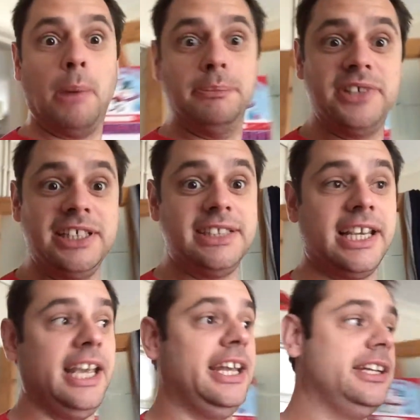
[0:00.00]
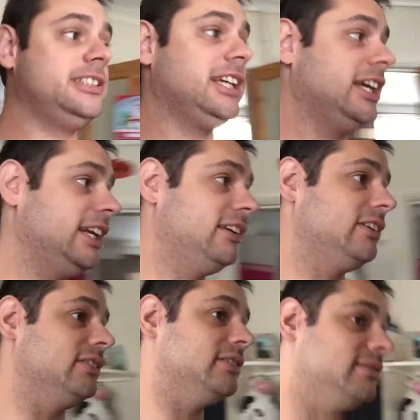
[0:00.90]
bums into gear to get it
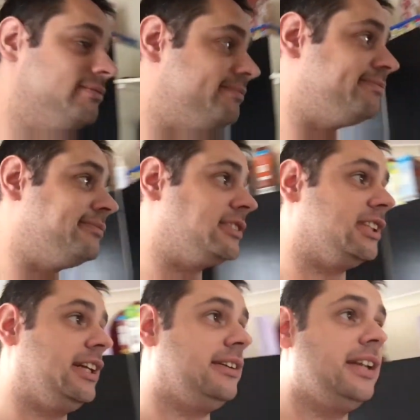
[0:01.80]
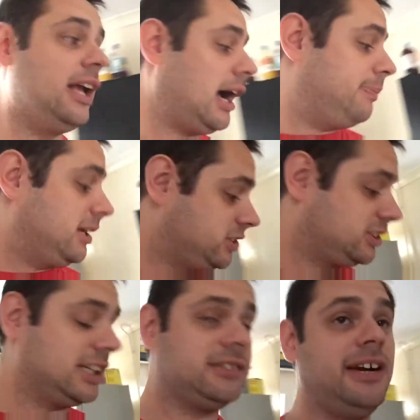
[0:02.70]
done. So I
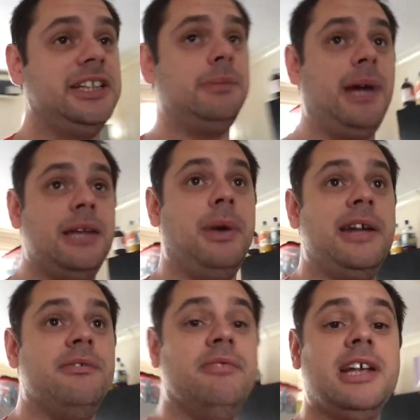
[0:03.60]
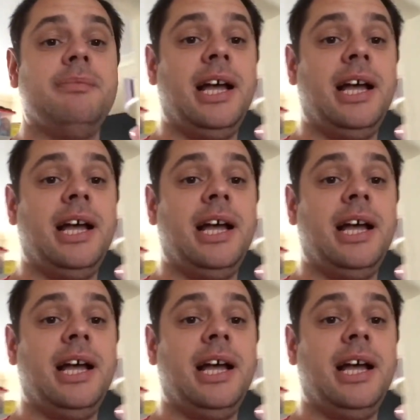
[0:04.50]
just said to Rach, I bet they won't even ring